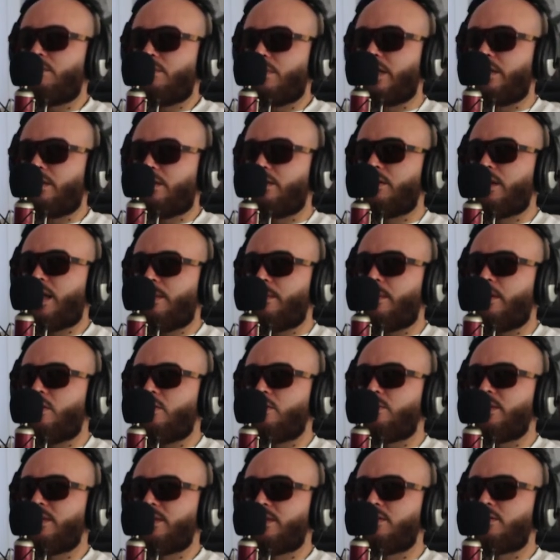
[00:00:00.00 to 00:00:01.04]
Like they're like my
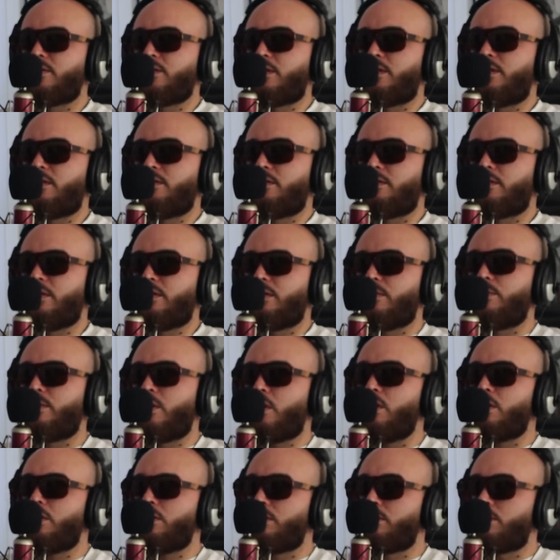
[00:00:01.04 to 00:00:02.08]
homies and shit. They're
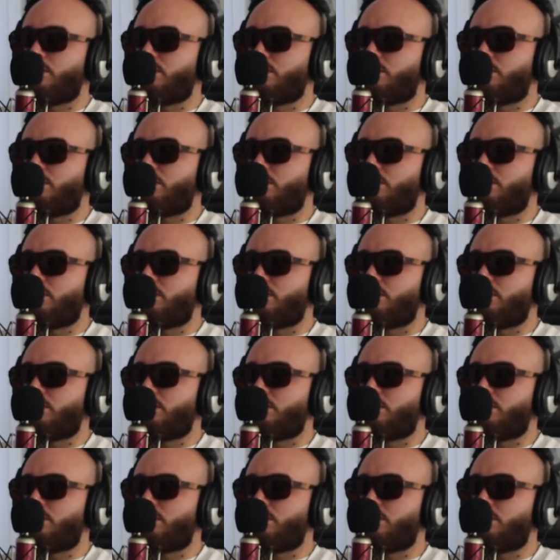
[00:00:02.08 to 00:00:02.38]
bald.